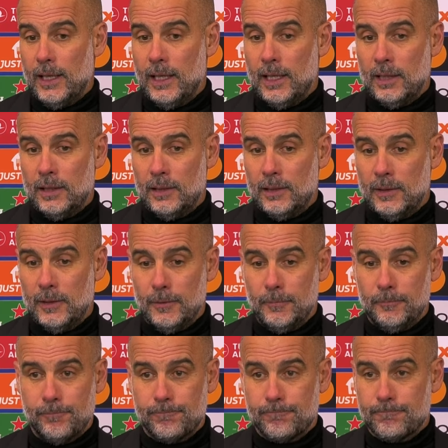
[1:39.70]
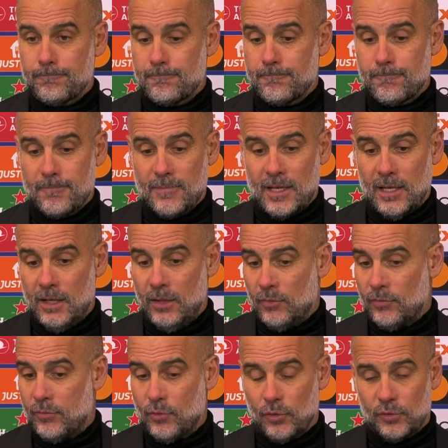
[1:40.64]
And
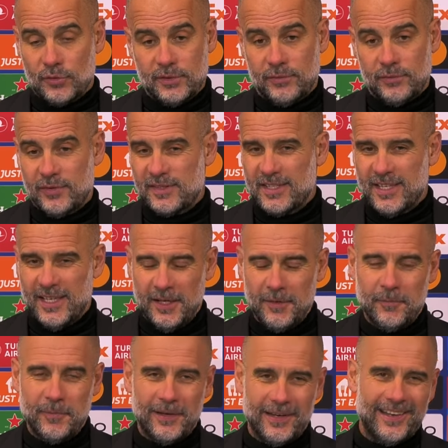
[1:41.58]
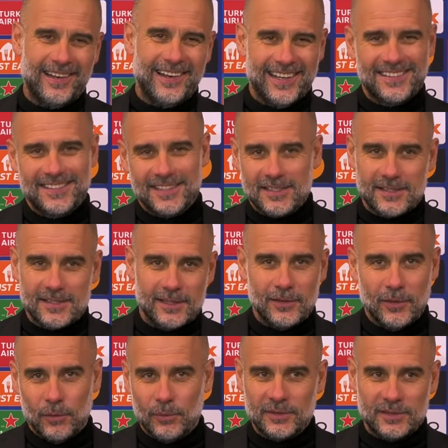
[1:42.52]
of course, the first game in the last
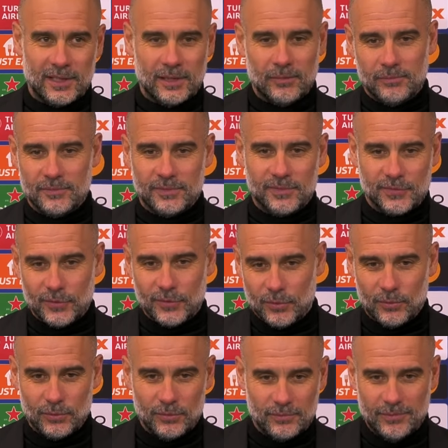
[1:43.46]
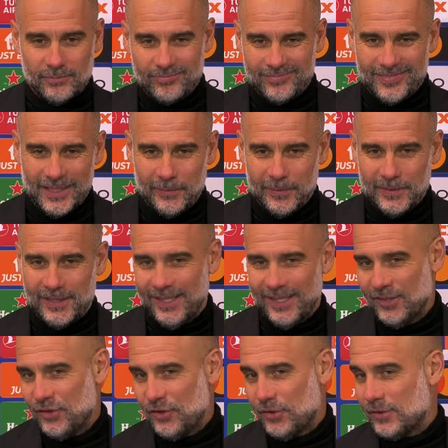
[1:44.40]
16 always am so a little bit
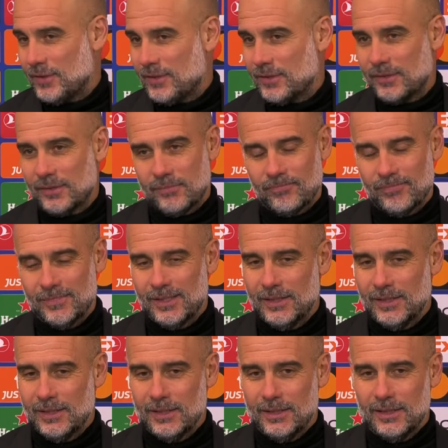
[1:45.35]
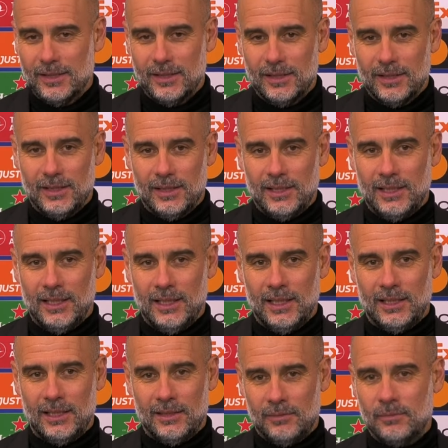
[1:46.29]
anxious.
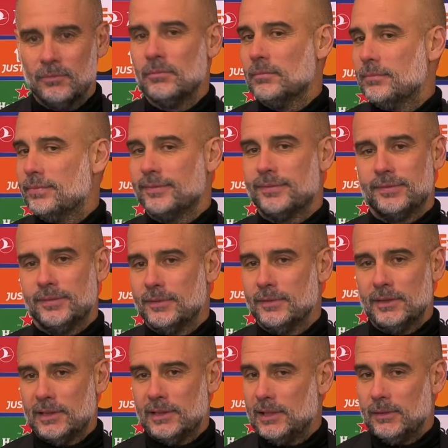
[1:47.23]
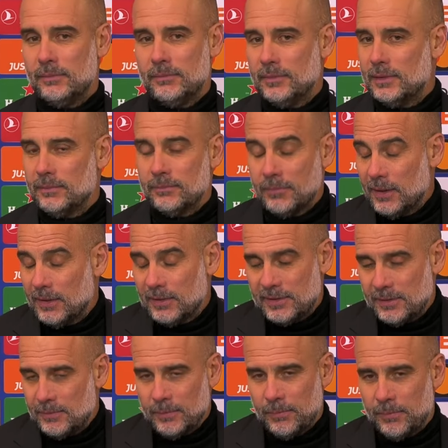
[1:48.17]
And the team,
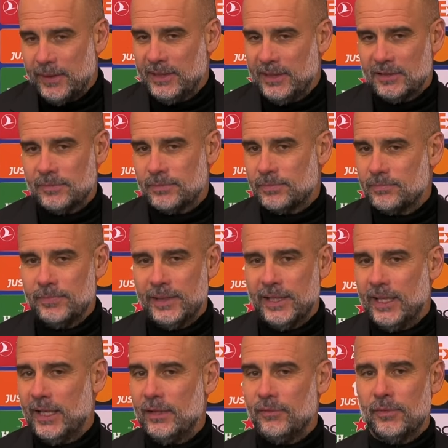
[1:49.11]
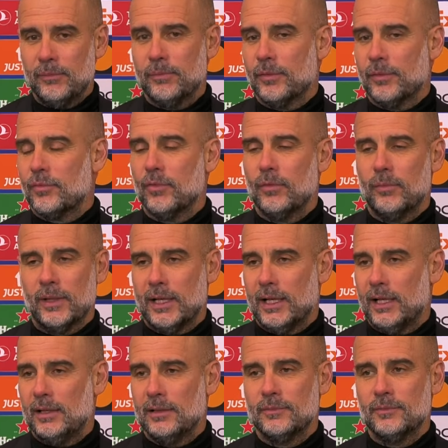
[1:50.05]
the players behave and perform
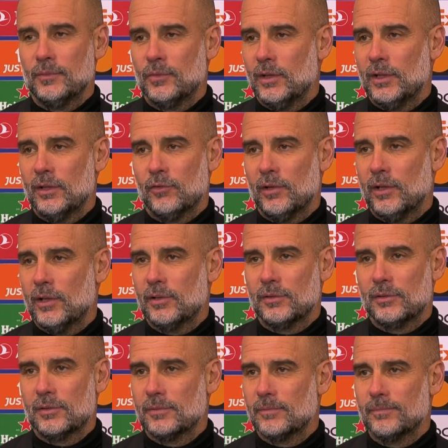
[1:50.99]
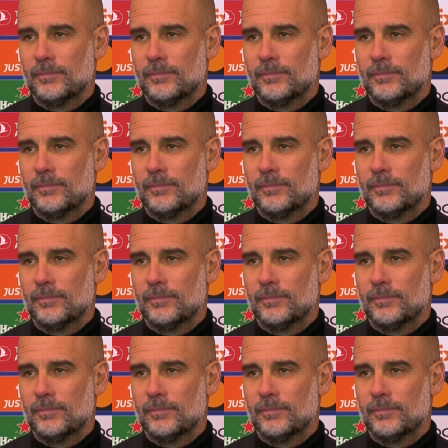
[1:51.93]
again really, really good.